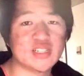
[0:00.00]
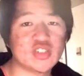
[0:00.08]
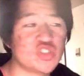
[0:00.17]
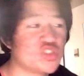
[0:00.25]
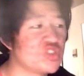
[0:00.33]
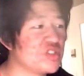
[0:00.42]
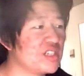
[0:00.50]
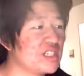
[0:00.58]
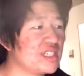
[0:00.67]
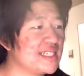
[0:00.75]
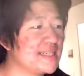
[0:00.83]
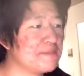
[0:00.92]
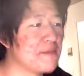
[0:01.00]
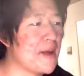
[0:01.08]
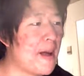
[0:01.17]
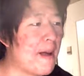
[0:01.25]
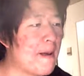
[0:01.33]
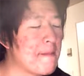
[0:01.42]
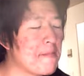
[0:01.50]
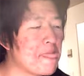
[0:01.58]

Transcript: an in, in uh,